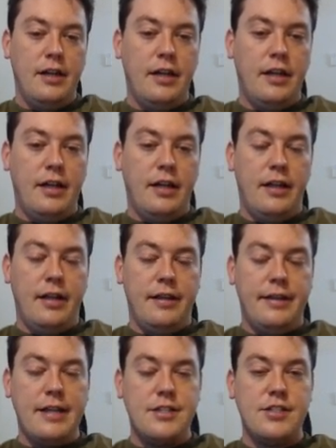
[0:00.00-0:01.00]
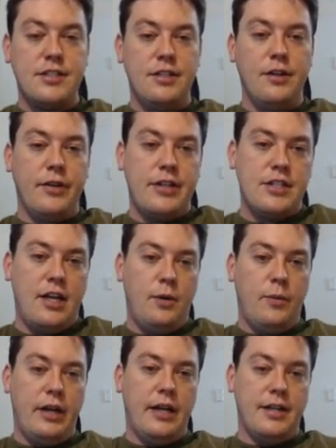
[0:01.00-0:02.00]
that's kind
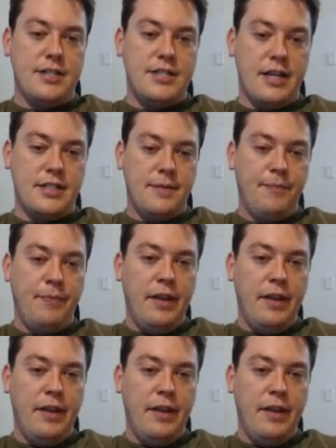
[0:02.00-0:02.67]
of what I'd assess.